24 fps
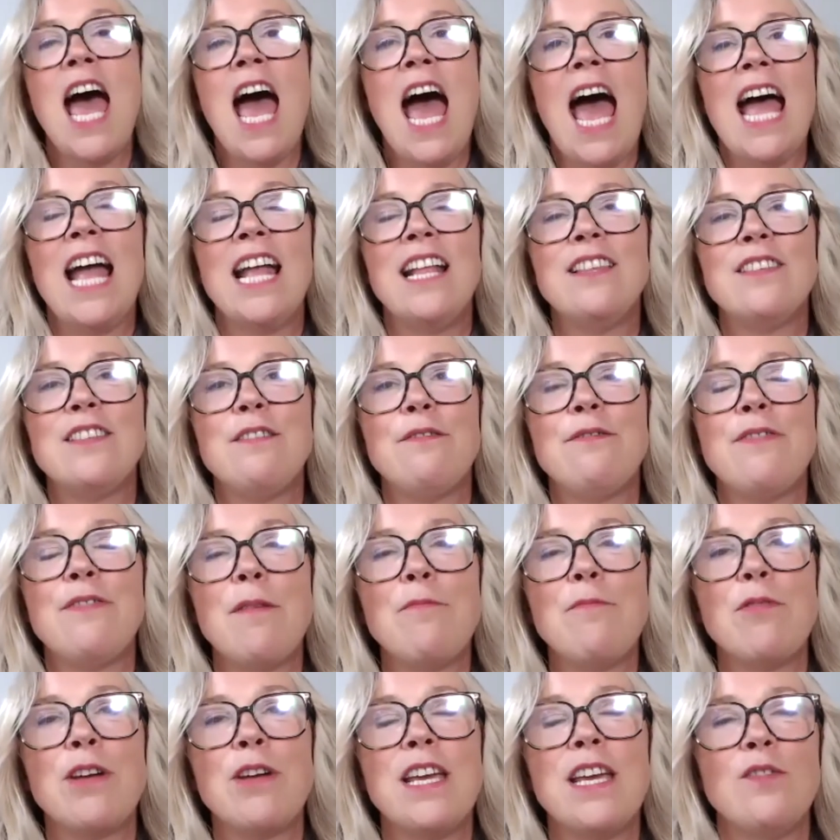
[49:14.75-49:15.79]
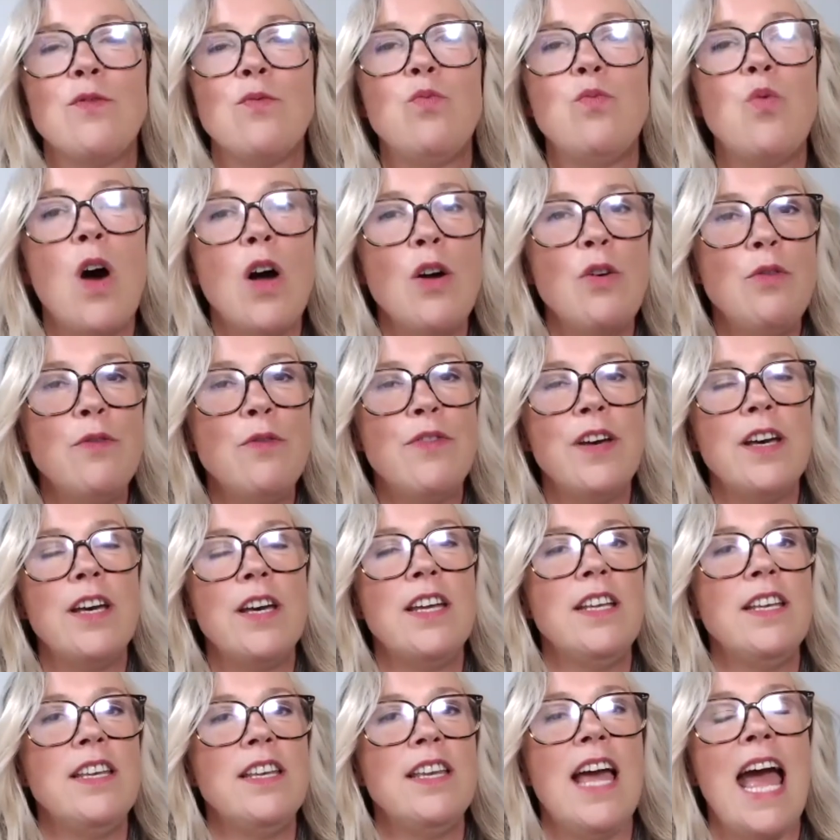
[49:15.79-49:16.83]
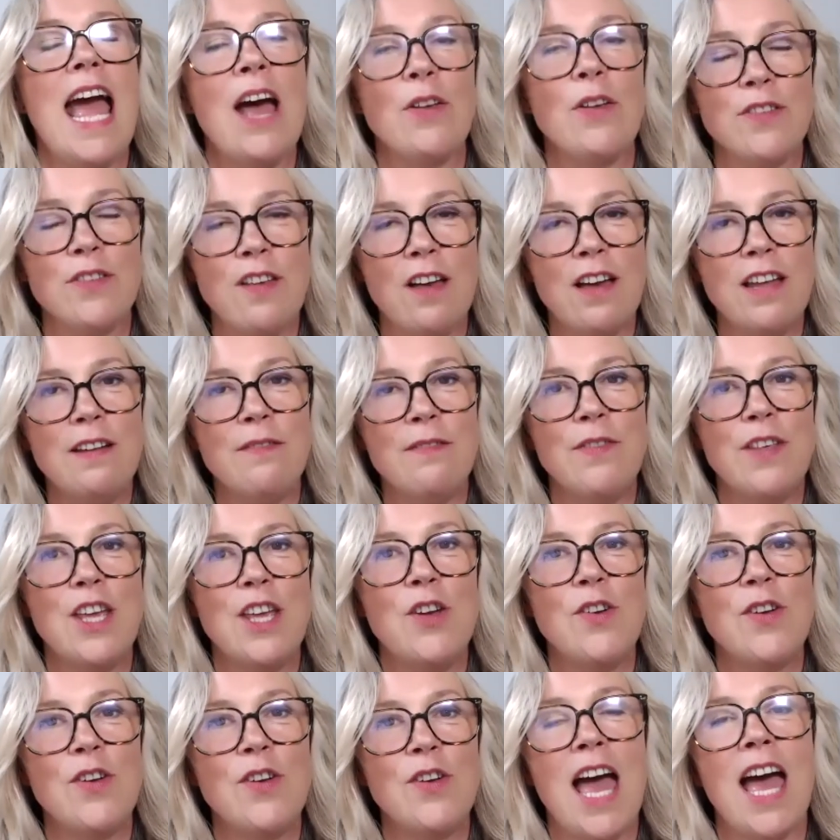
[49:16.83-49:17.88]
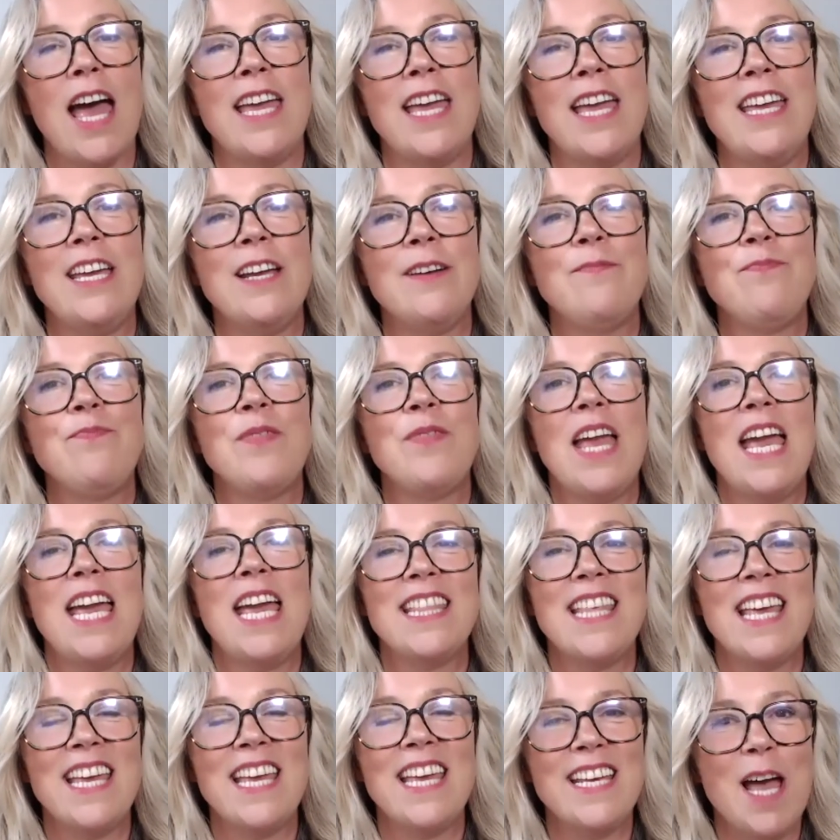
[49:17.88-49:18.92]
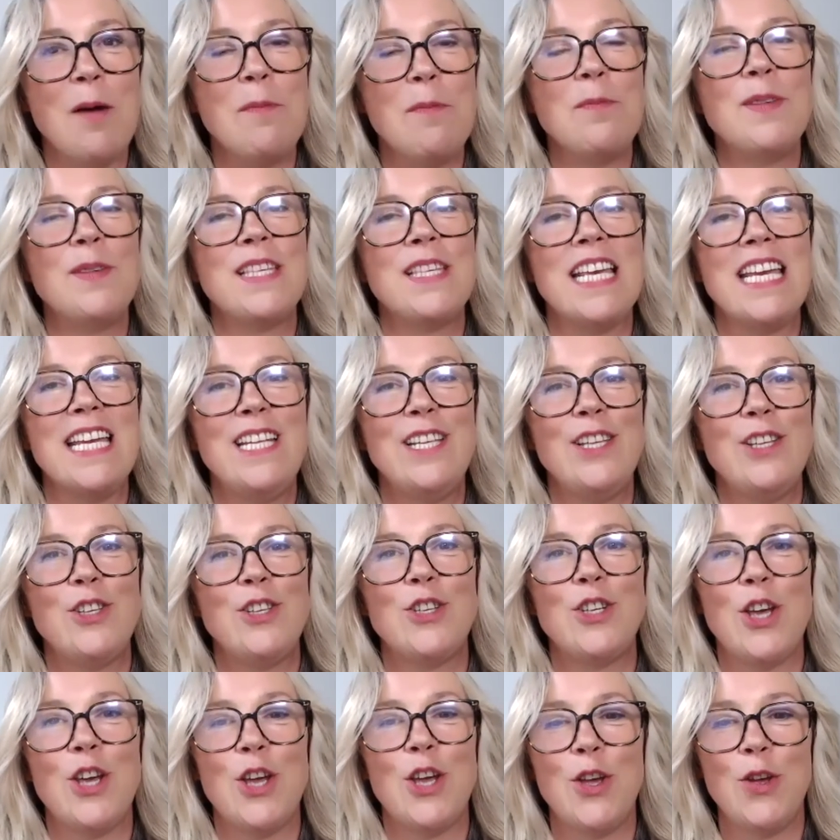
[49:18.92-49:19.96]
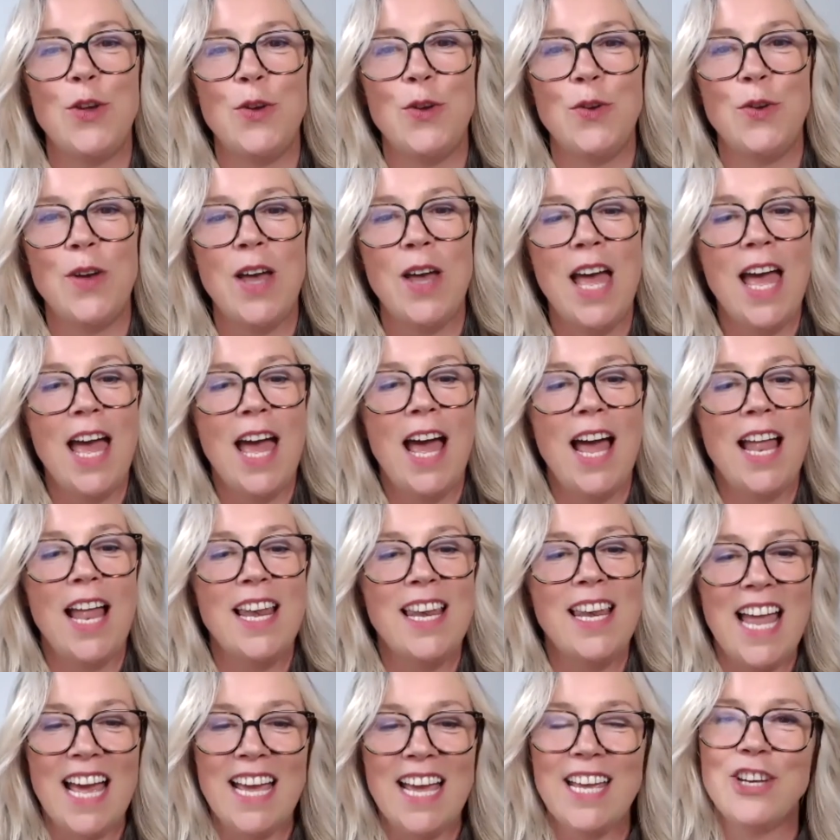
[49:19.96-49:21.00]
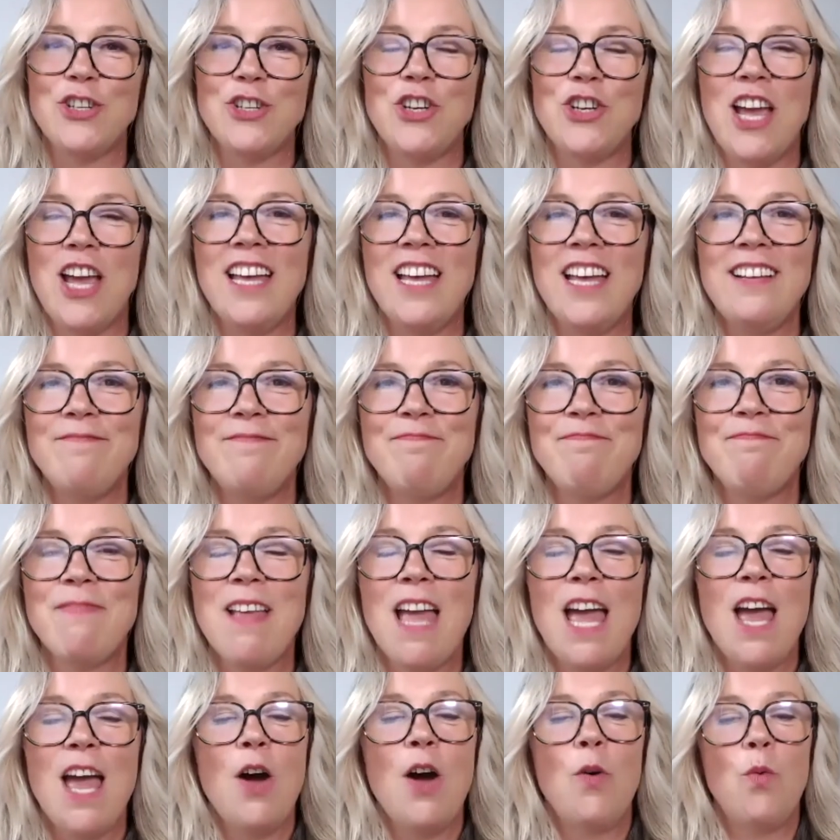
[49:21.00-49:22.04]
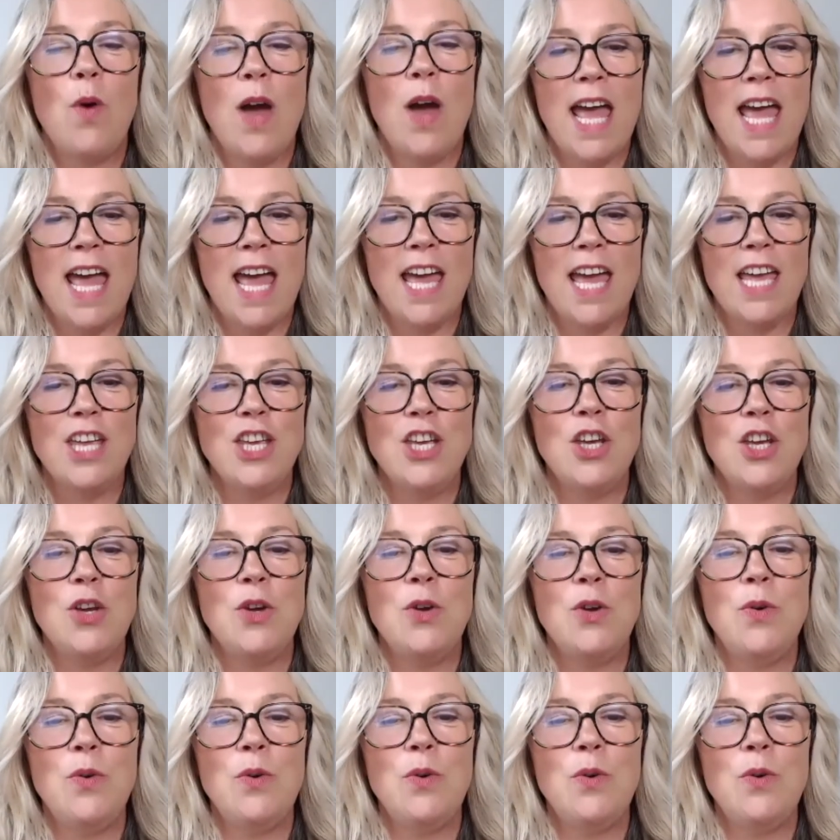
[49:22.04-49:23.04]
And the fabric is woven outside of the UK. It then comes into Lancashire, where you